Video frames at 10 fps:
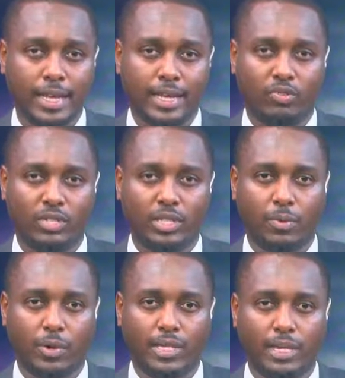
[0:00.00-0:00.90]
Addressing the
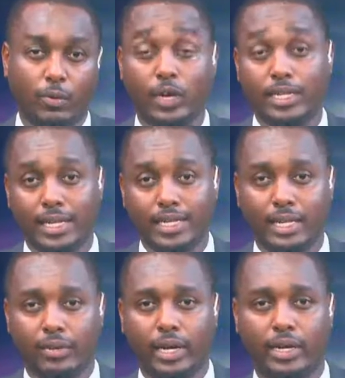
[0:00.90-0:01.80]
press in Westlands
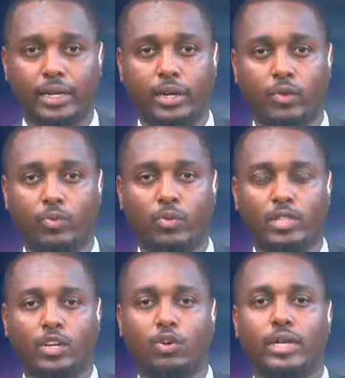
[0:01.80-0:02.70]
area here in Nairobi,
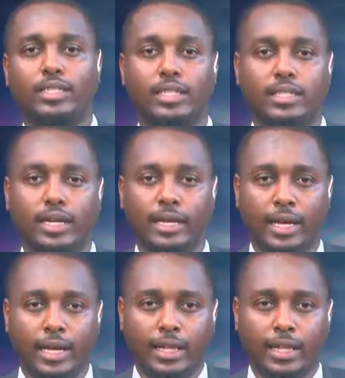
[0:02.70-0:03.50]
Wajackoyah insisted